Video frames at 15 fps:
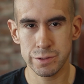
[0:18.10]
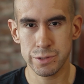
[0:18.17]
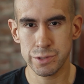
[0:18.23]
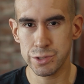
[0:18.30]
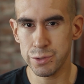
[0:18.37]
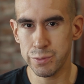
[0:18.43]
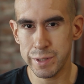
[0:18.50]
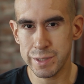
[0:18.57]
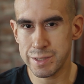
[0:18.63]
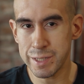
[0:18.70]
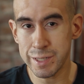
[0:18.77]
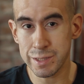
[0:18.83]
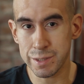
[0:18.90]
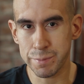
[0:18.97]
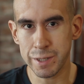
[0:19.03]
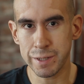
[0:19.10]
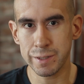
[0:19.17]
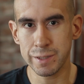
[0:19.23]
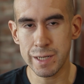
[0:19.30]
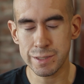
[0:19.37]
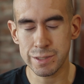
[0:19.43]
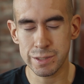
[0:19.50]
So I did end up getting
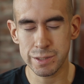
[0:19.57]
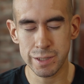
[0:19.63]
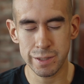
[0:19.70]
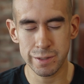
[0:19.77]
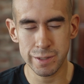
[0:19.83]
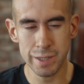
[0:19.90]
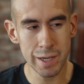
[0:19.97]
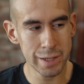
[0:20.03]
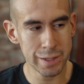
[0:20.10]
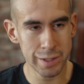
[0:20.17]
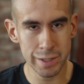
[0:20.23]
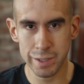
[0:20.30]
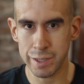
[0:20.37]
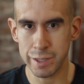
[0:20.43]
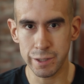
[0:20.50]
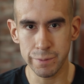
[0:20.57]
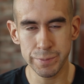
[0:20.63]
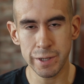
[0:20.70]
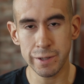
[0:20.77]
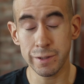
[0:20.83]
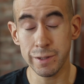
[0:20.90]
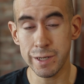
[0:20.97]
glasses, and yeah, they helped
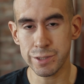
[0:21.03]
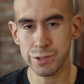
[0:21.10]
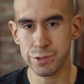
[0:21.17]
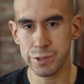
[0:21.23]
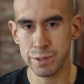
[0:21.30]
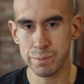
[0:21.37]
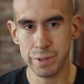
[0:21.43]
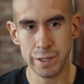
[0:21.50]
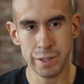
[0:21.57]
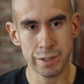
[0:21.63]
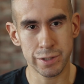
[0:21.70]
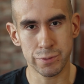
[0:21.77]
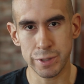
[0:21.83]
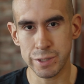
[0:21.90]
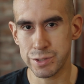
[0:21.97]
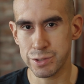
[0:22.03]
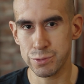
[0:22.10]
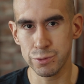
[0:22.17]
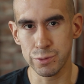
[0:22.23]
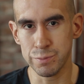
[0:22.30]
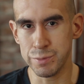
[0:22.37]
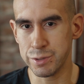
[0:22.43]
out a lot during my grade
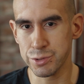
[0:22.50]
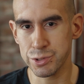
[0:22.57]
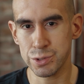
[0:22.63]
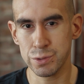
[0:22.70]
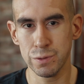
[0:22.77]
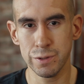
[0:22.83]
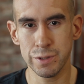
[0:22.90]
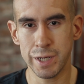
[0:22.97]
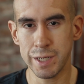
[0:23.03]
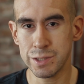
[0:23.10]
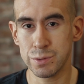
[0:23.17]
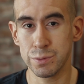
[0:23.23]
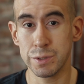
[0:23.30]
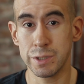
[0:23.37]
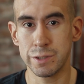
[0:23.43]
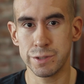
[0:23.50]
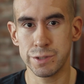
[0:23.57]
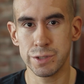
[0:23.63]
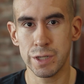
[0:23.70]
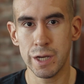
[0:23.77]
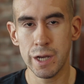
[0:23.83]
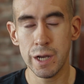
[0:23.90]
school, middle school, and high school
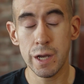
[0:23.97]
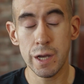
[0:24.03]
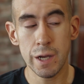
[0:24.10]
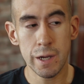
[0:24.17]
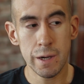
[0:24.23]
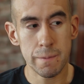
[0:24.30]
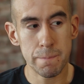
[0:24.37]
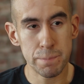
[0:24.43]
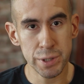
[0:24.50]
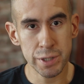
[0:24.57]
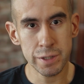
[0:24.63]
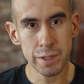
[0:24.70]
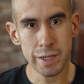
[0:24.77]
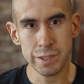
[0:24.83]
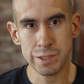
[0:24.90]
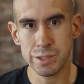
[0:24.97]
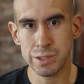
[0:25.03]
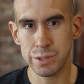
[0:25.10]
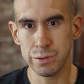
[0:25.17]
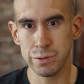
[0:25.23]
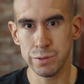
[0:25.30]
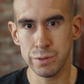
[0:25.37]
years. But I
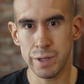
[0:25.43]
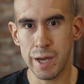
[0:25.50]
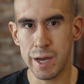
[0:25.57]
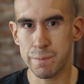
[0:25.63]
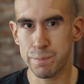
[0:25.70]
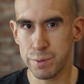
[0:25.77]
still had